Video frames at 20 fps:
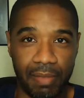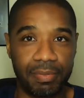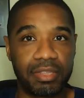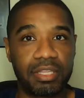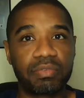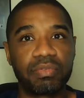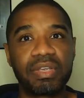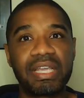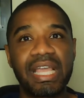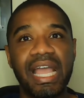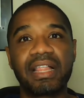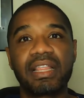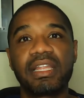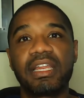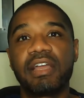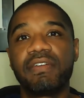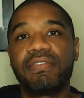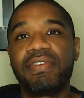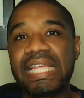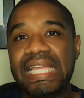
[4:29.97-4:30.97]
But the reality
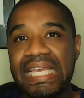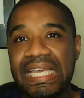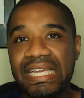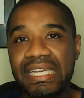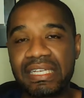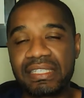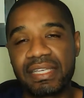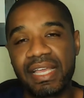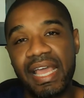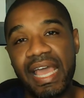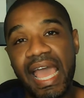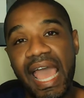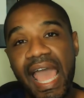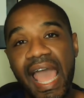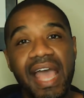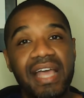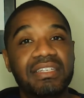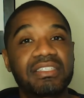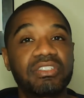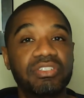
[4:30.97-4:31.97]
of it is,
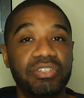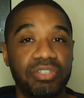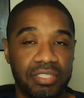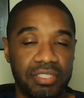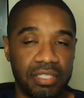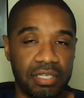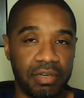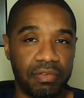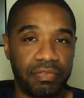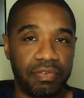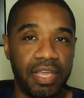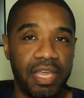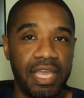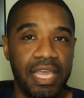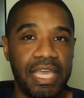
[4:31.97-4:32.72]
ask yourself,